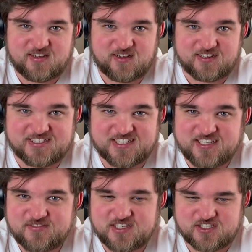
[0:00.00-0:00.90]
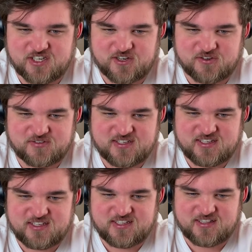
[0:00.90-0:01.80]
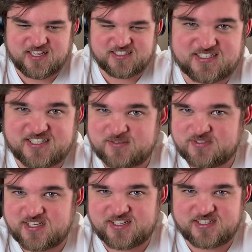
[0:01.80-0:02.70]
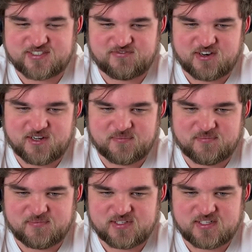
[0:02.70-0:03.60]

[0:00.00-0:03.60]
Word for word: on a TV show that seems like it's from